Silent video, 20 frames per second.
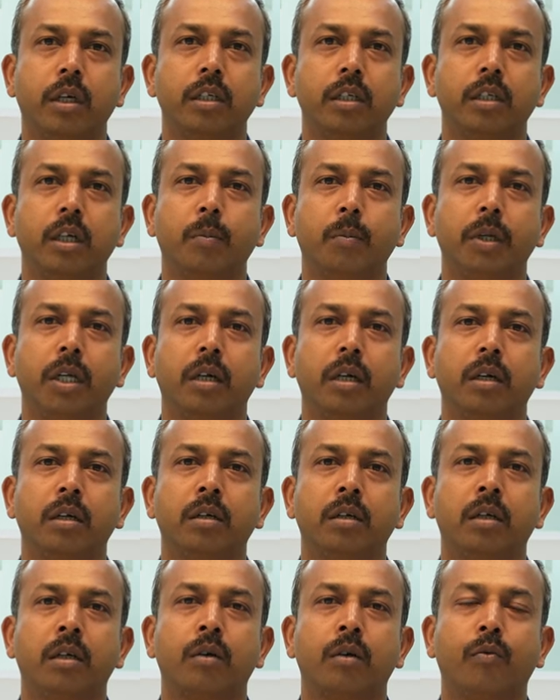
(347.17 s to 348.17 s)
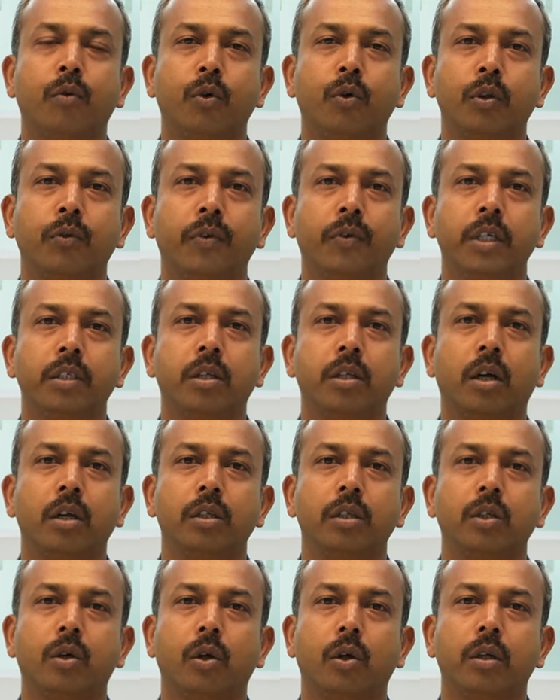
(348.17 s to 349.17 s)
in JP Nagar, 4th phase
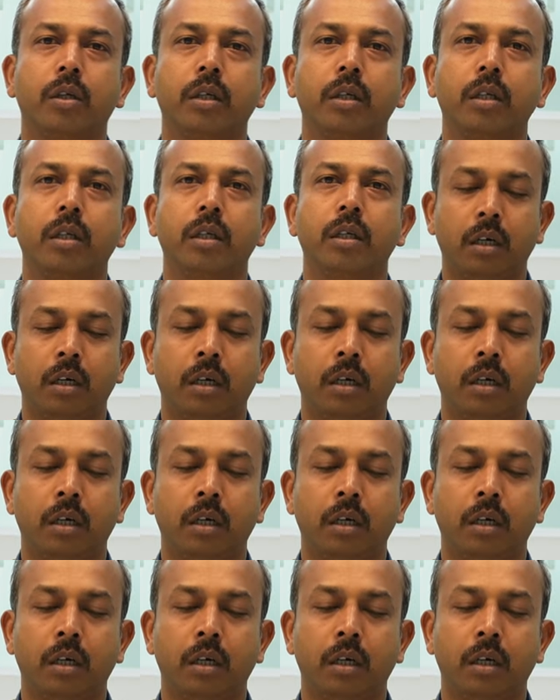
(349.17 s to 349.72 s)
Dallas Colony.